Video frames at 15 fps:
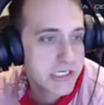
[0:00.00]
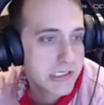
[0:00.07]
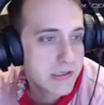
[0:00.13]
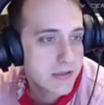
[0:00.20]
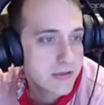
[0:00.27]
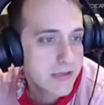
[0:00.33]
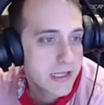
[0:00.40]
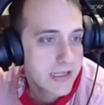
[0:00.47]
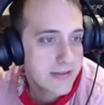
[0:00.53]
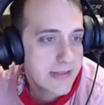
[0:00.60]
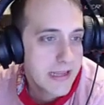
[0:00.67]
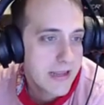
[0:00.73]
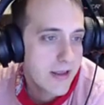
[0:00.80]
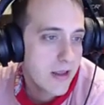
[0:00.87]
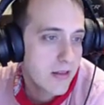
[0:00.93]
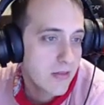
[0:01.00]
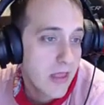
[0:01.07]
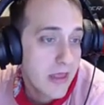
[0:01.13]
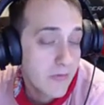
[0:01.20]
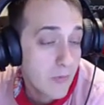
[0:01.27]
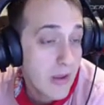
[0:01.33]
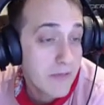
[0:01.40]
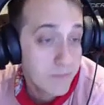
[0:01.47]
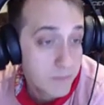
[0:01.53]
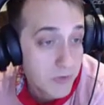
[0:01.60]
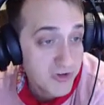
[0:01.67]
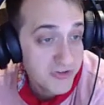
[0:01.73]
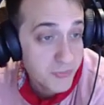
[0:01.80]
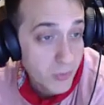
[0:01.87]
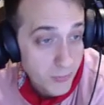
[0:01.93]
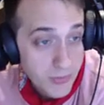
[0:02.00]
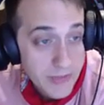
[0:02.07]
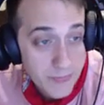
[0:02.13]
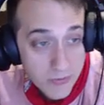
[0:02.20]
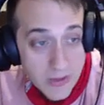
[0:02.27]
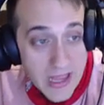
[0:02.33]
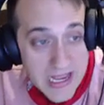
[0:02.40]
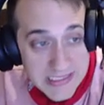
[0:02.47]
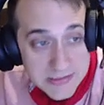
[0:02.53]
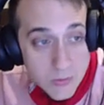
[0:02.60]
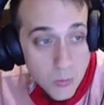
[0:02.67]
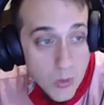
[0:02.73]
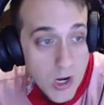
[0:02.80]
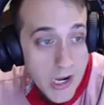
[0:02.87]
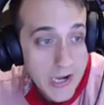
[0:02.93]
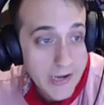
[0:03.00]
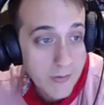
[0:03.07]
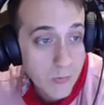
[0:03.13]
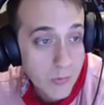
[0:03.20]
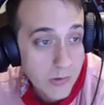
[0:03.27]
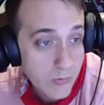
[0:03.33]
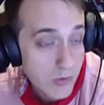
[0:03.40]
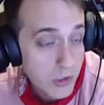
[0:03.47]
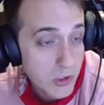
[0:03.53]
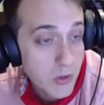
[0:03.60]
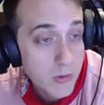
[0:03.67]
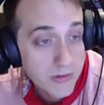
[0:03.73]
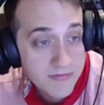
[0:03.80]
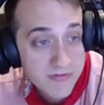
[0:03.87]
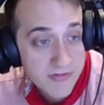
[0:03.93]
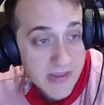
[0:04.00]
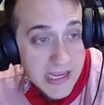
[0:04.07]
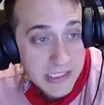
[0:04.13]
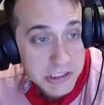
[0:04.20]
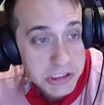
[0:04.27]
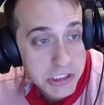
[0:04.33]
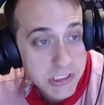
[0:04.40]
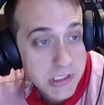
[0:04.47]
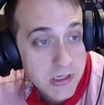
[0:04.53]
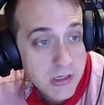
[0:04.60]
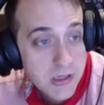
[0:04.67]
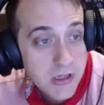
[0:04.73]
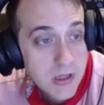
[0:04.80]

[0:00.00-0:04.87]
Engine. We had multiple people ask why we weren't going for the engine.